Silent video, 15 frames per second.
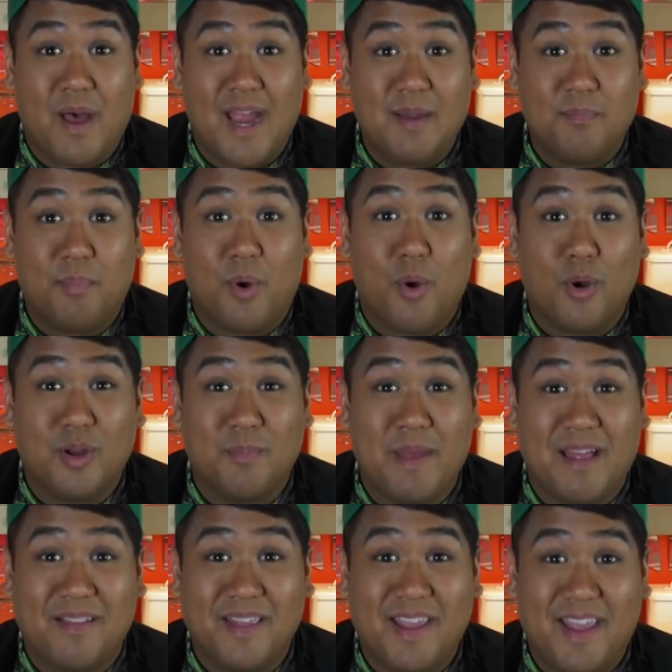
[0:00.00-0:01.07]
wine pork
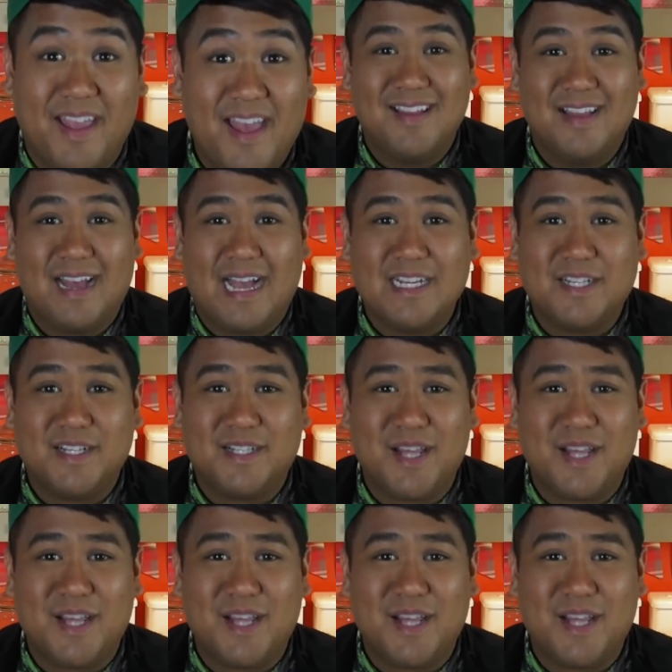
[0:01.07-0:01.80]
belly. I just